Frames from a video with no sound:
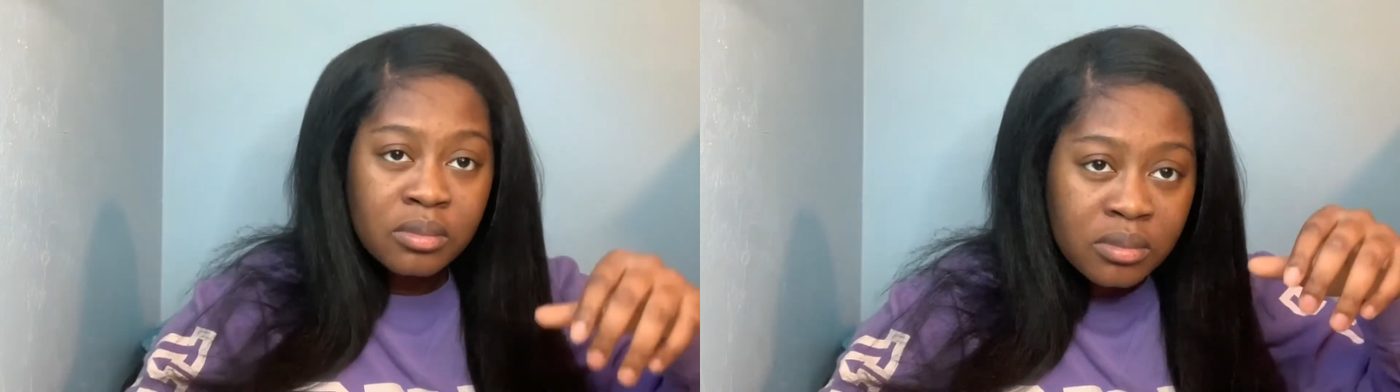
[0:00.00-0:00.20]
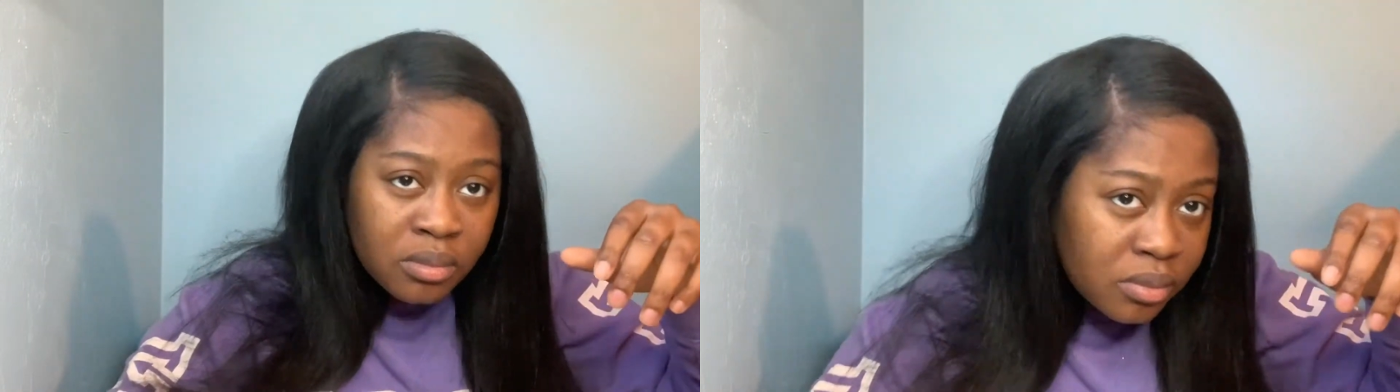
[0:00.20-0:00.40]

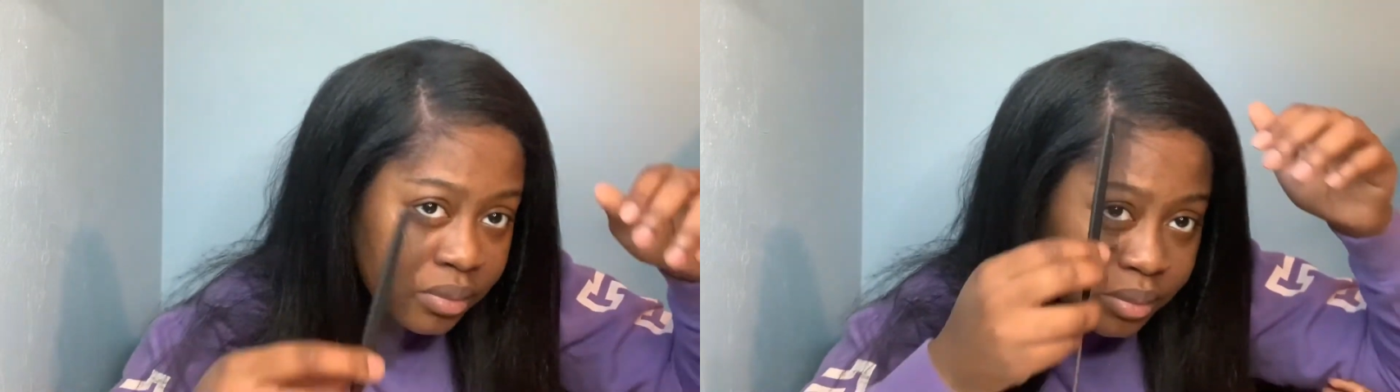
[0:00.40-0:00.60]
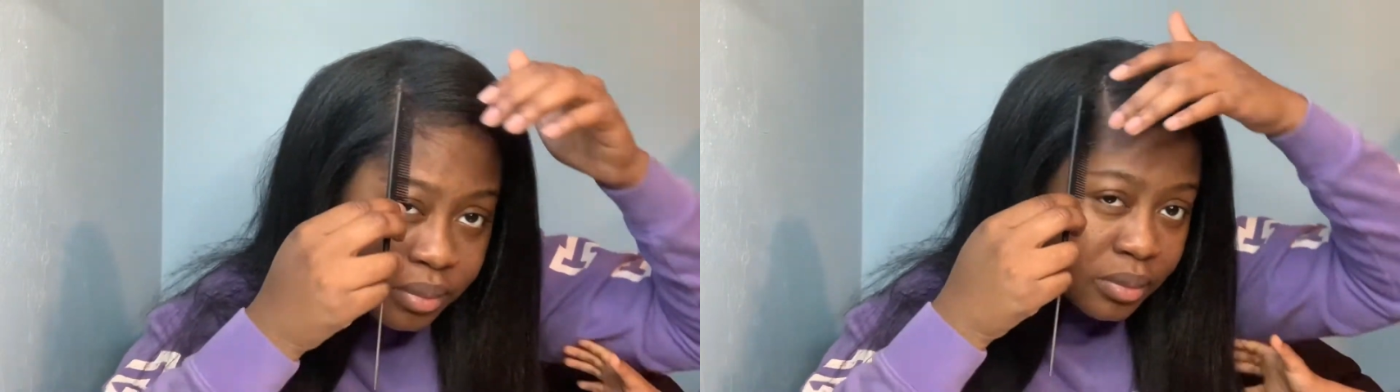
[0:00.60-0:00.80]
how
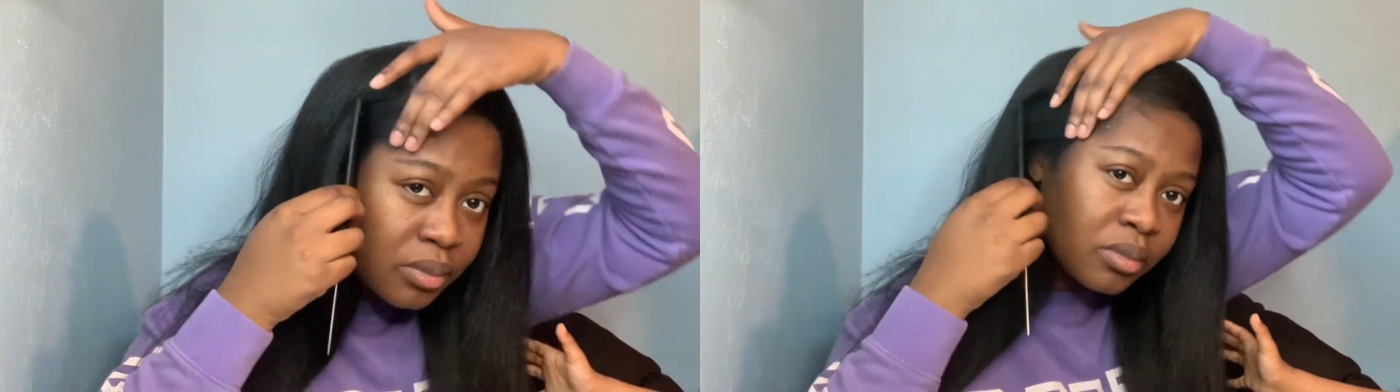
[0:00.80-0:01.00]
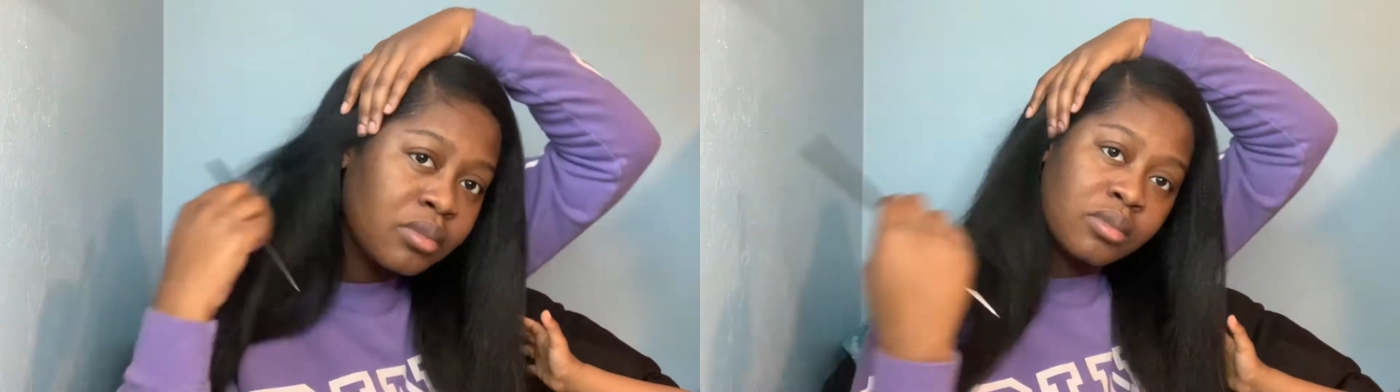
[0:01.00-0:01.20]

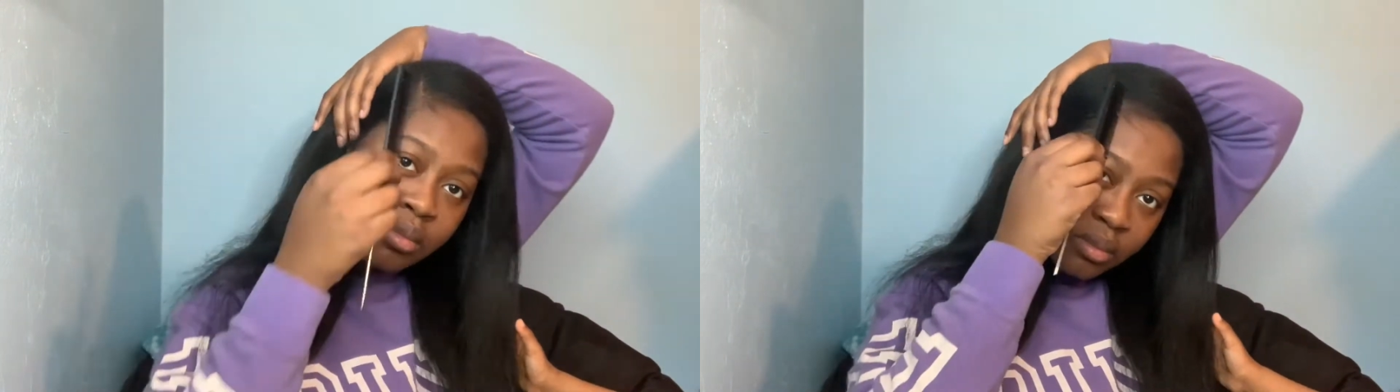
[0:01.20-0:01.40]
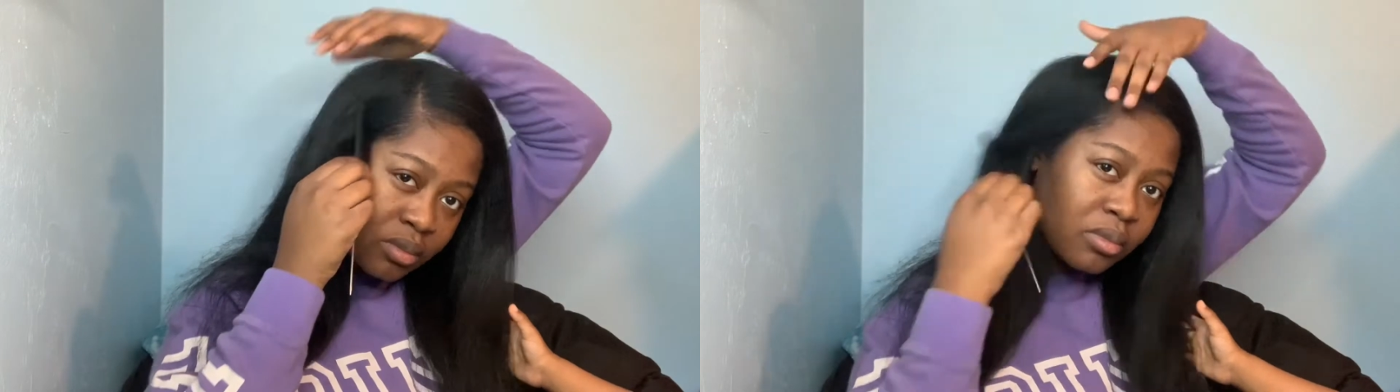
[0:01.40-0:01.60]
I
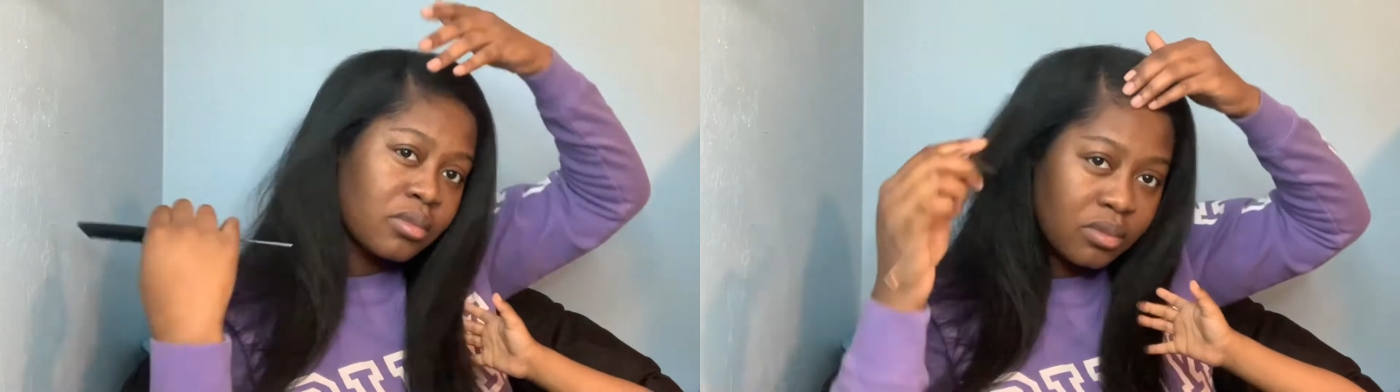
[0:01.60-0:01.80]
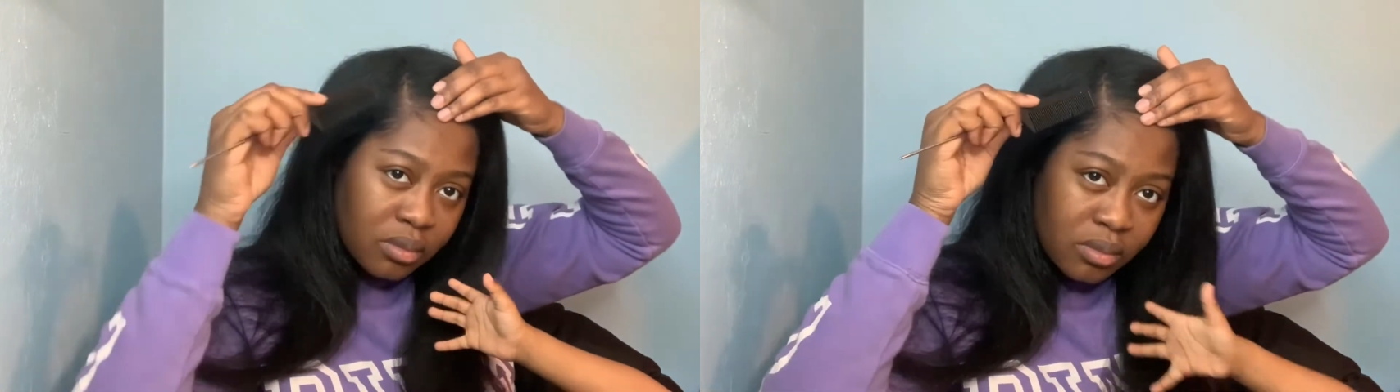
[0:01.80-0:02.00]
like it.